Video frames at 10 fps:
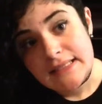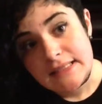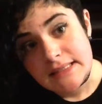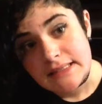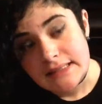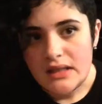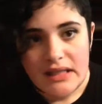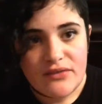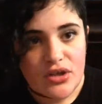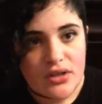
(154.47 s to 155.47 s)
to
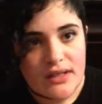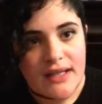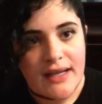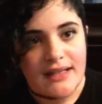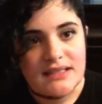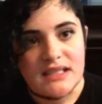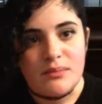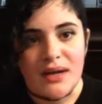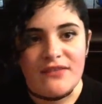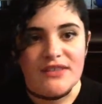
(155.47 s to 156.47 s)
leave early and
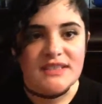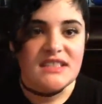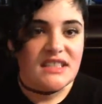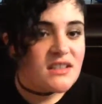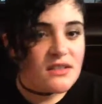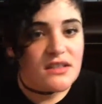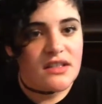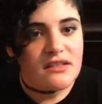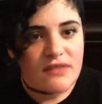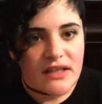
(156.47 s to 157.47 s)
eat breakfast in
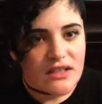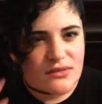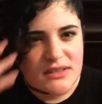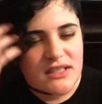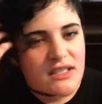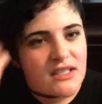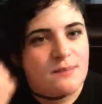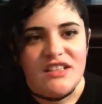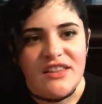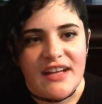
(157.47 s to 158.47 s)
the venue
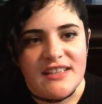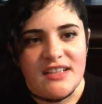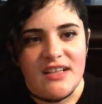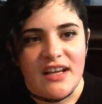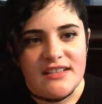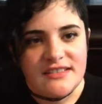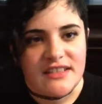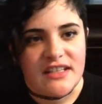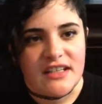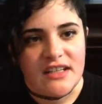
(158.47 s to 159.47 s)
city, in that
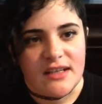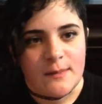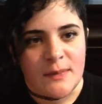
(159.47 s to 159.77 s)
city,